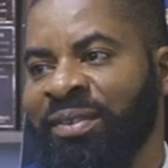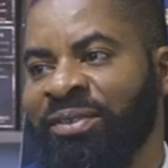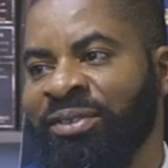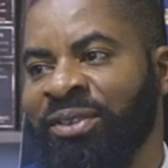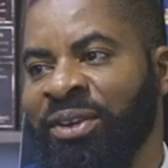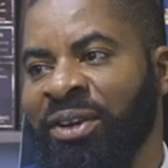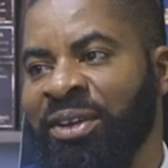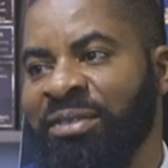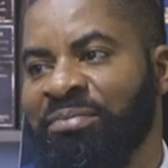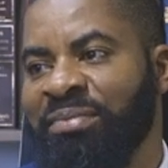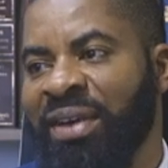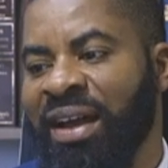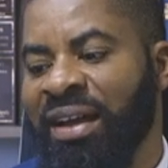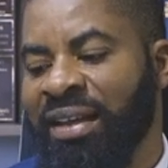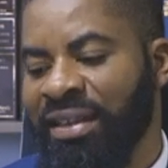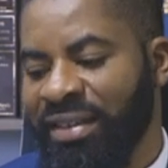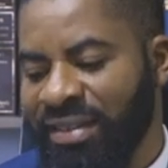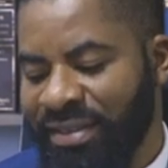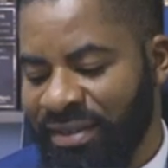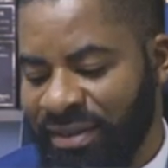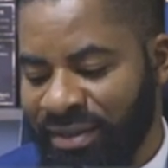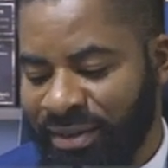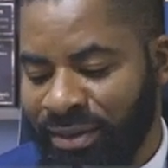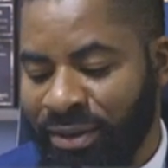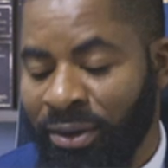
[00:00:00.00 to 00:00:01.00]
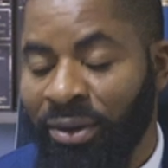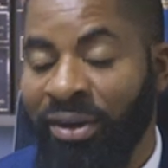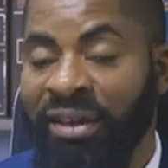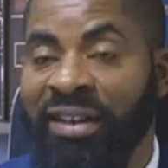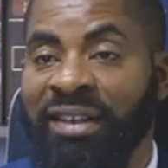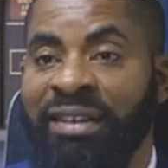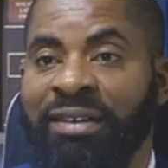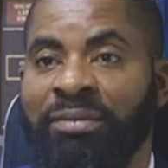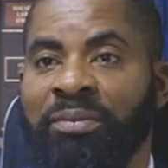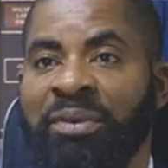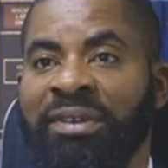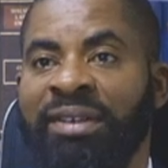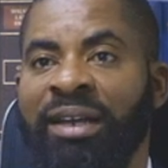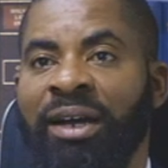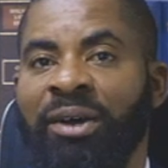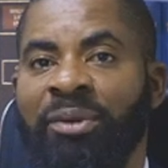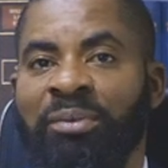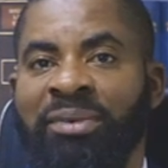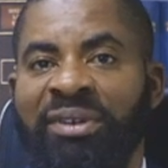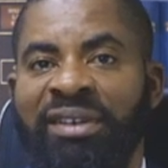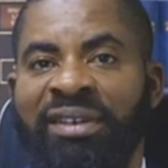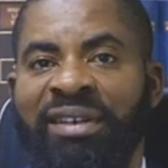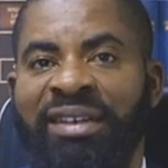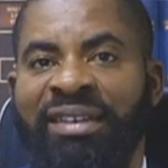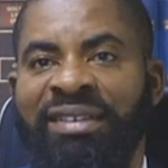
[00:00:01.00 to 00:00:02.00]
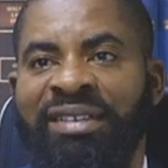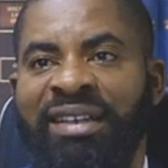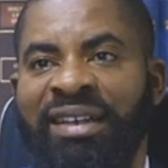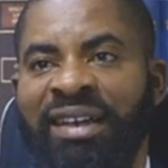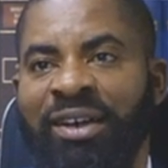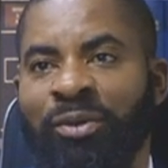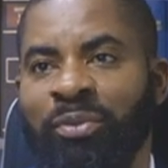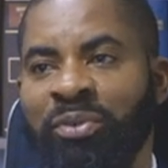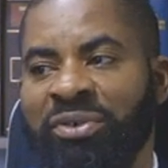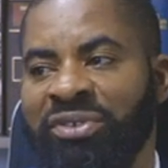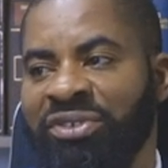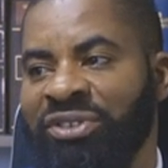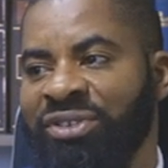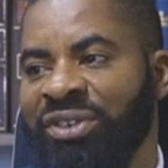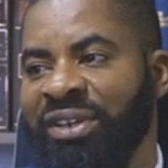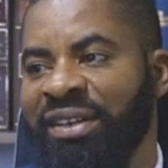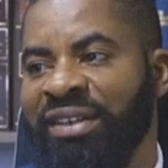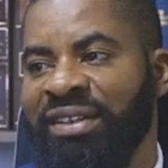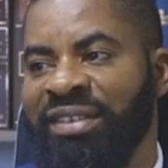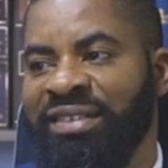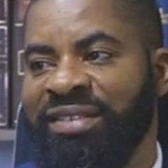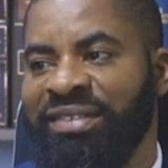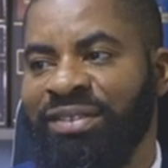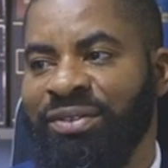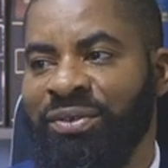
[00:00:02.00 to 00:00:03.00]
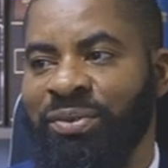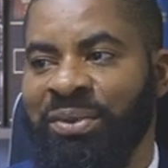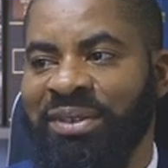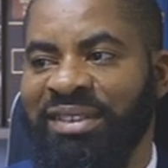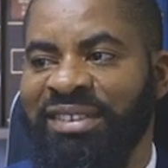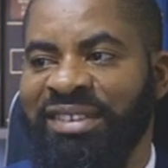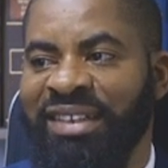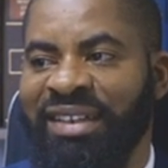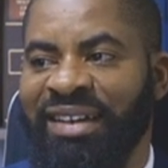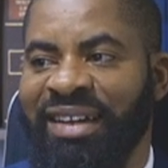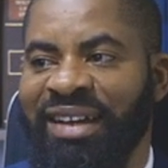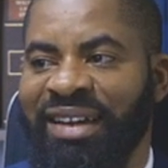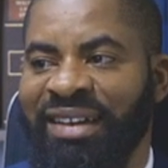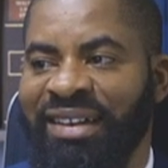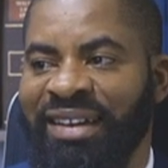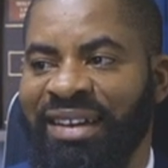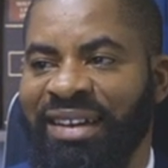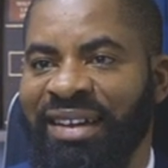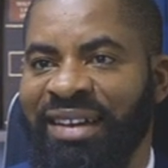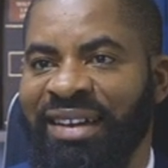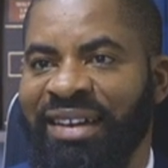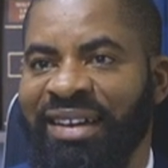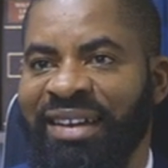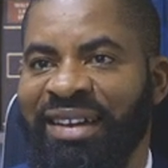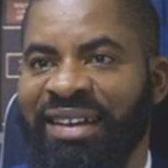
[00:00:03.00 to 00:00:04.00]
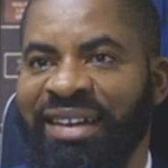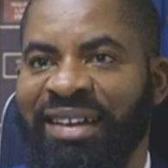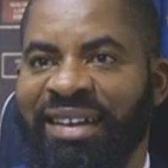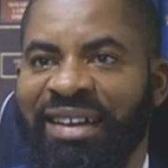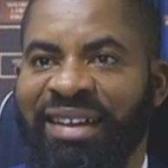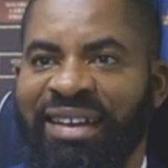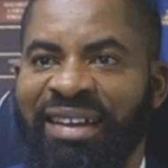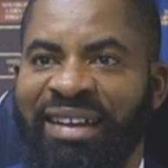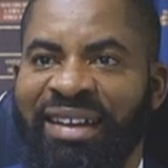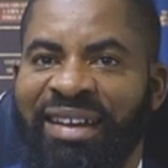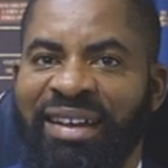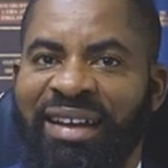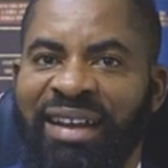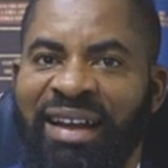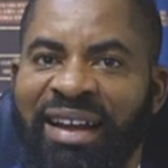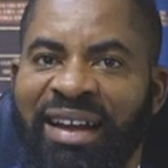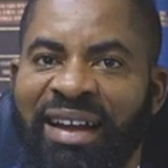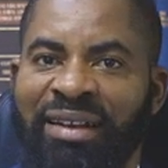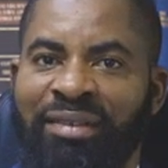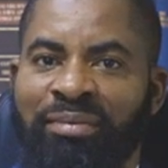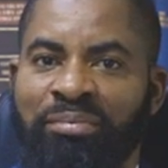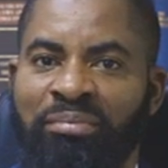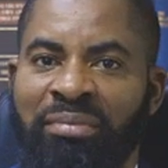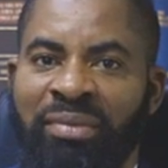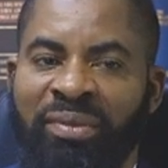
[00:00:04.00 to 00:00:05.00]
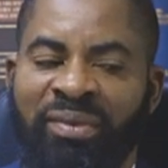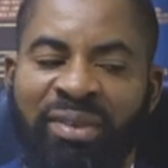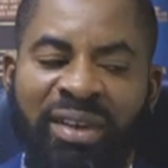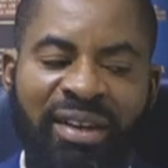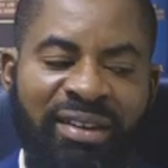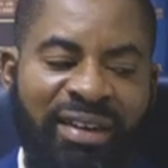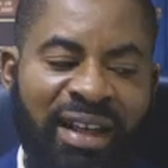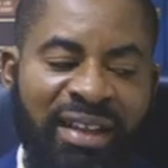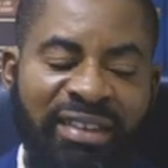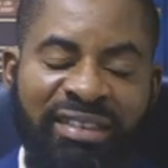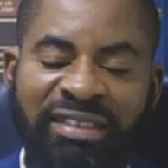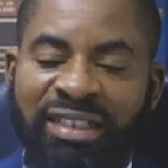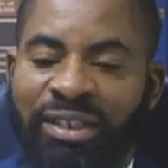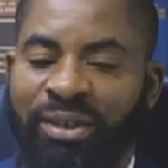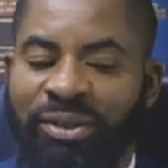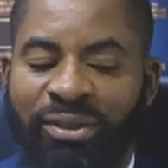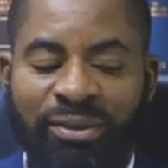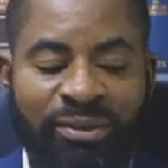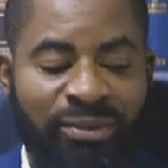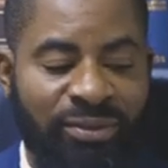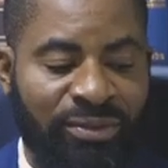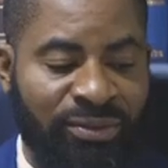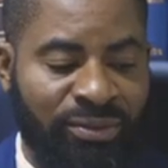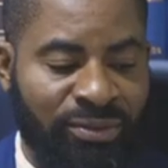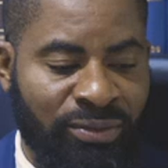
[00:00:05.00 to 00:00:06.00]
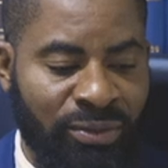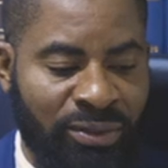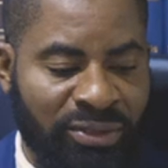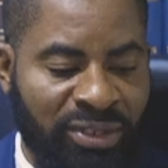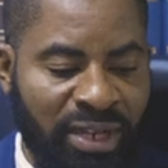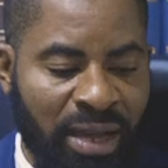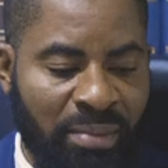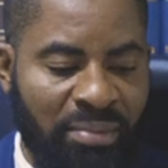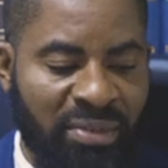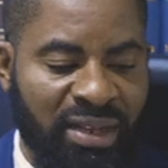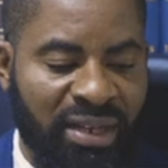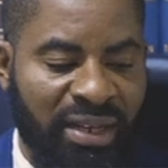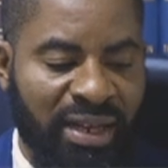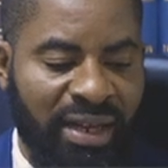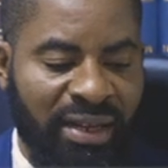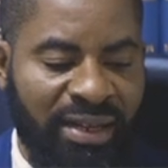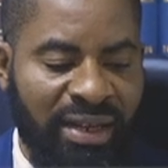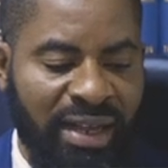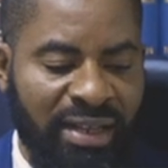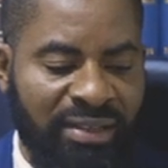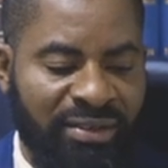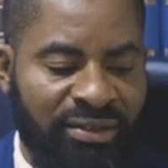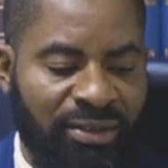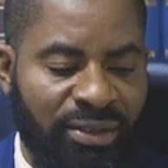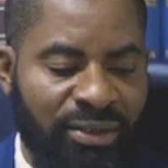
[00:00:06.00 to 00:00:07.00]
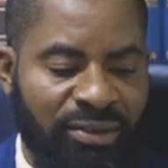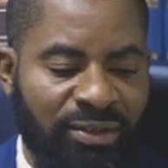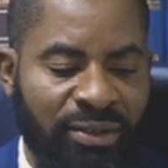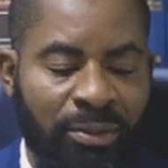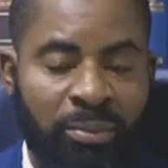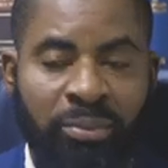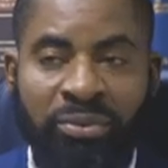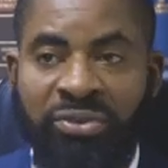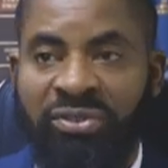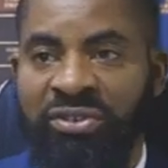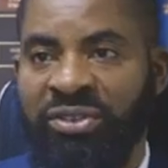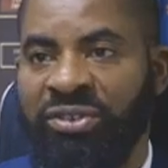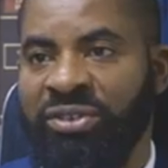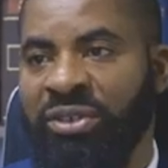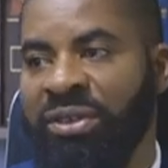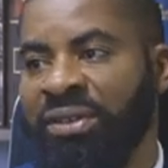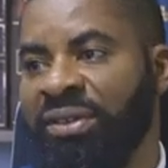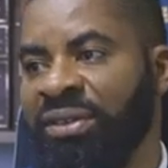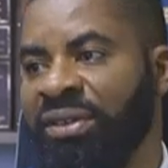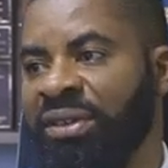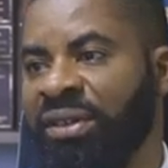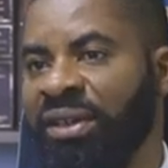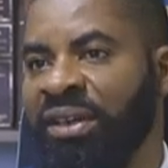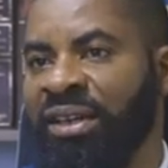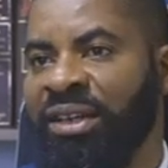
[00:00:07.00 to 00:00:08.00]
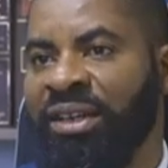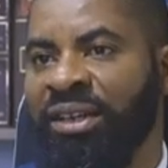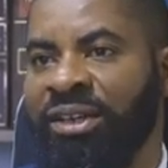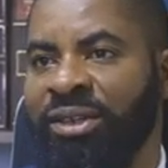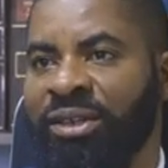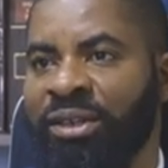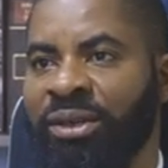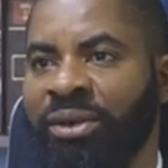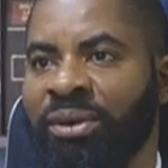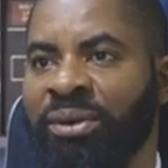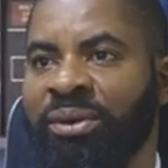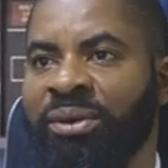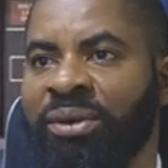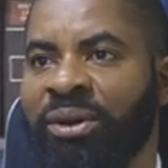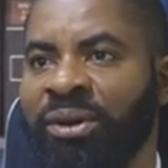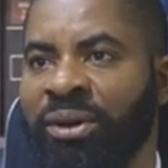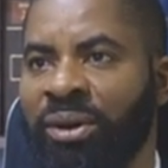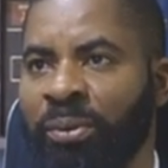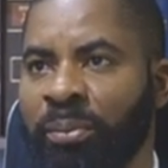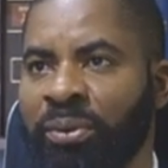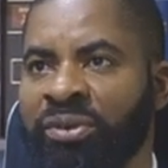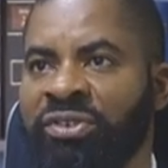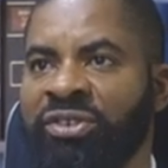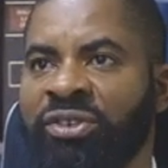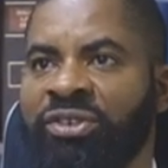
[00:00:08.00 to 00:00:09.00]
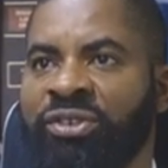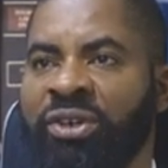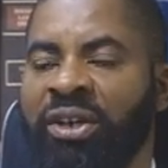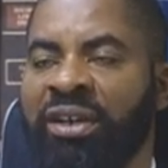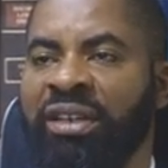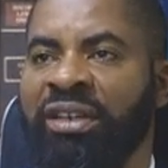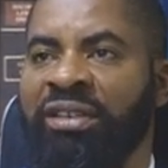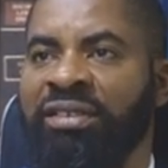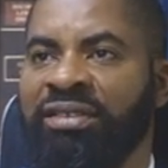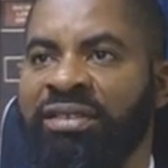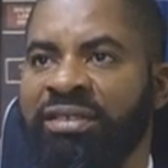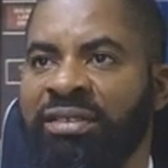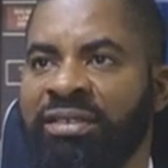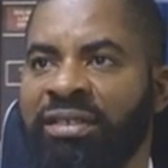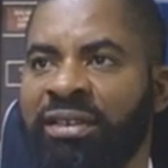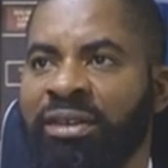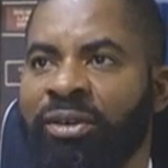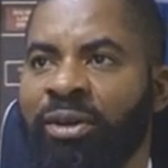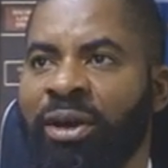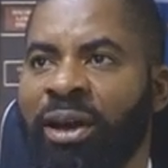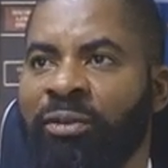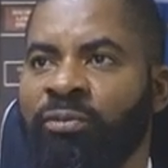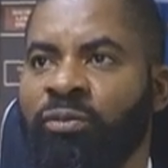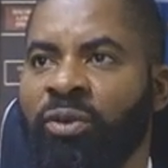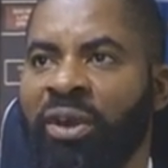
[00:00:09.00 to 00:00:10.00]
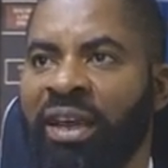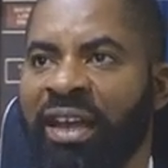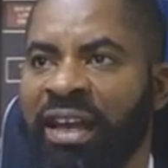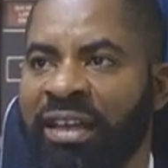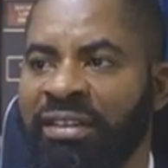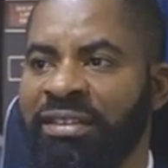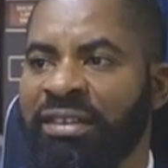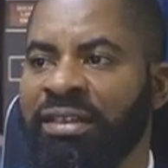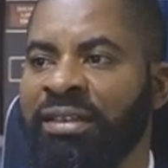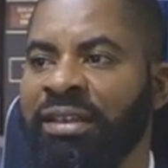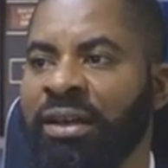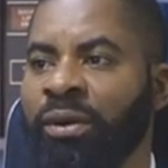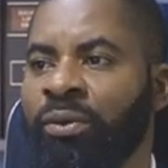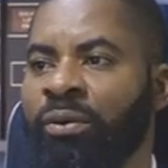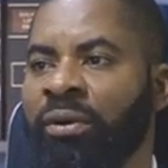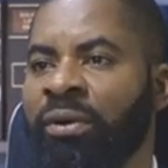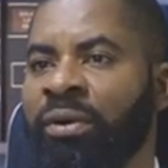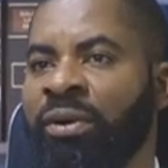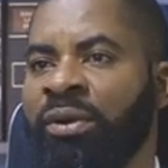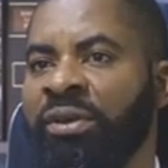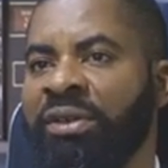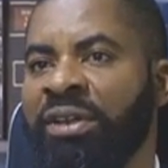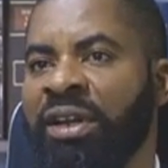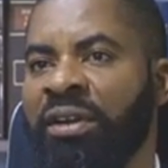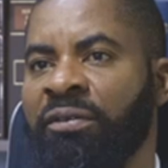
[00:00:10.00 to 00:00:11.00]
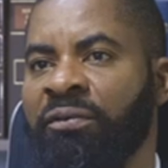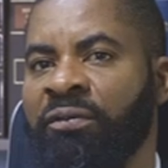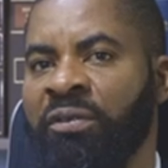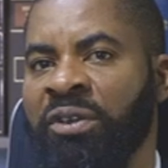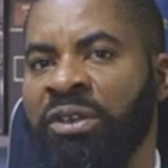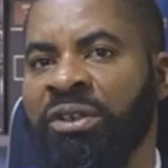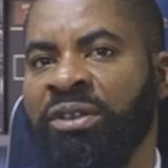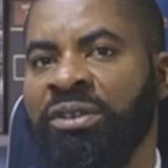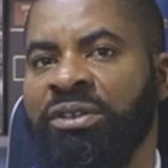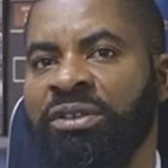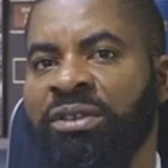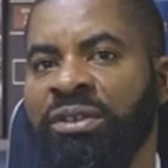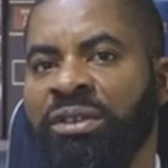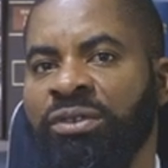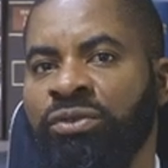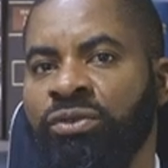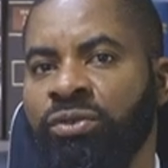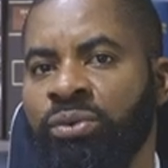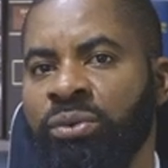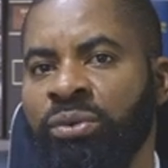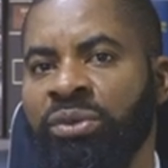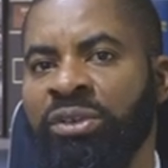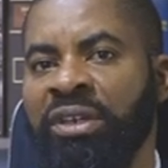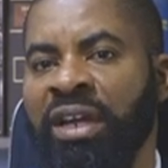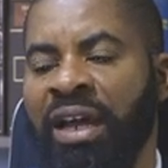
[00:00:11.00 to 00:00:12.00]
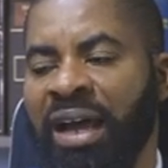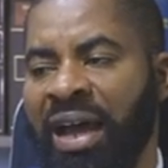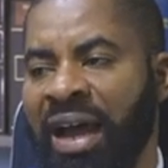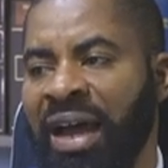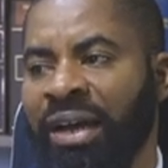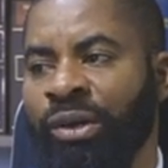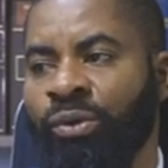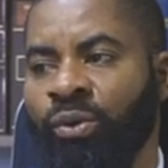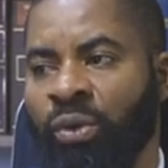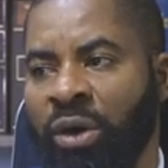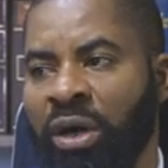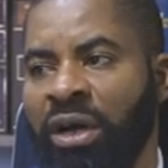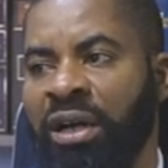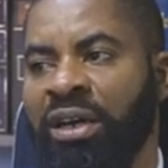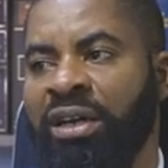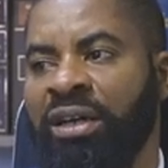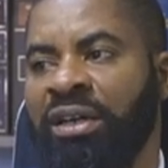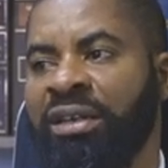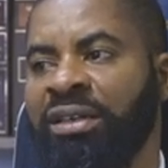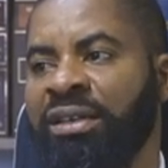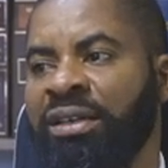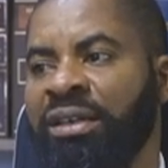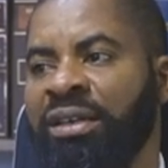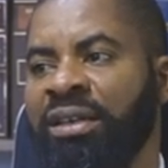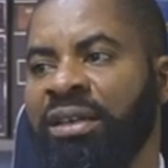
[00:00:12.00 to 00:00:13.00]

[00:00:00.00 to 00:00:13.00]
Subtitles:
joined by his colleague Peter Obi. They think opposition is tweeting and ranting on social media. That's not opposition. Opposition is you have to get in the field, do the hard work,